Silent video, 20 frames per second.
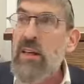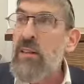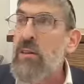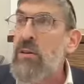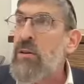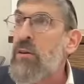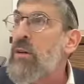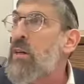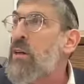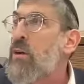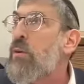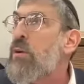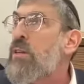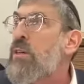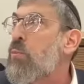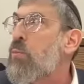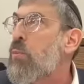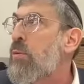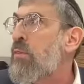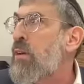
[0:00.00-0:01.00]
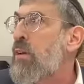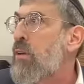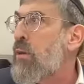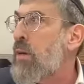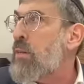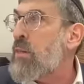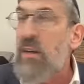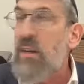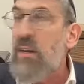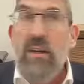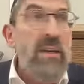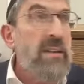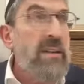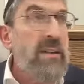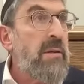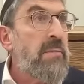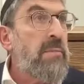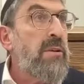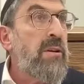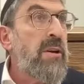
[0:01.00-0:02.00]
In learning, always realize
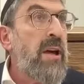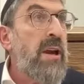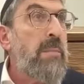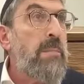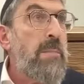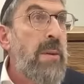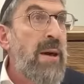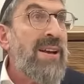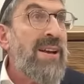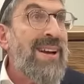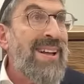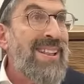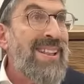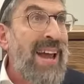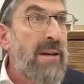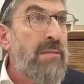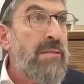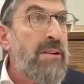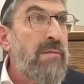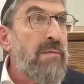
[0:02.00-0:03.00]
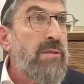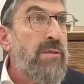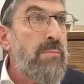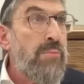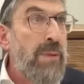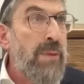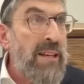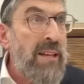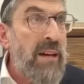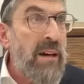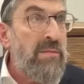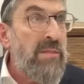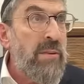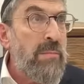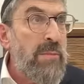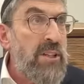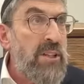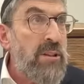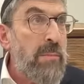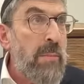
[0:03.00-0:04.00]
that you can get a better clarity of the
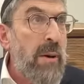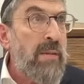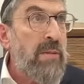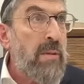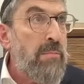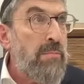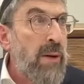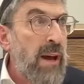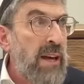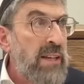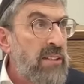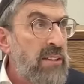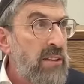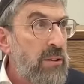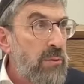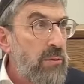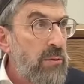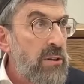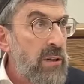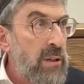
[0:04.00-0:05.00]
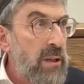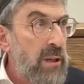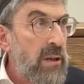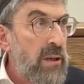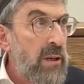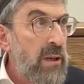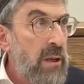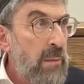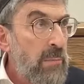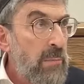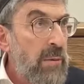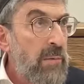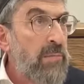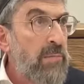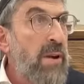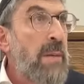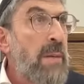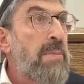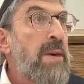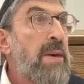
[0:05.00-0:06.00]
Mishnah by the Brisa usually. But
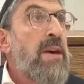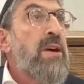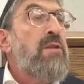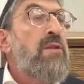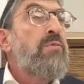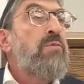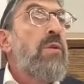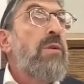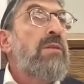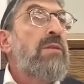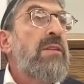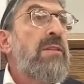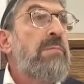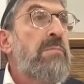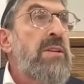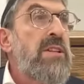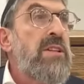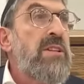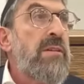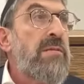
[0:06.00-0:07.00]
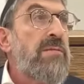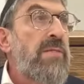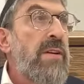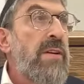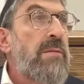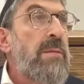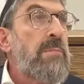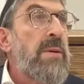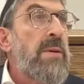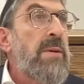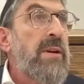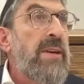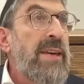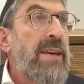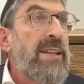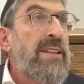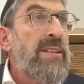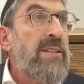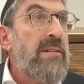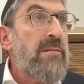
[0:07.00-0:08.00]
Rebbe wrote the Mishnah very big
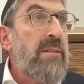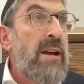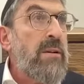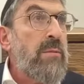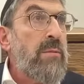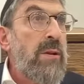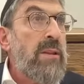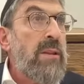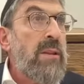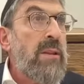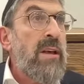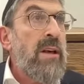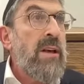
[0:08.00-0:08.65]
kitzer, right? He went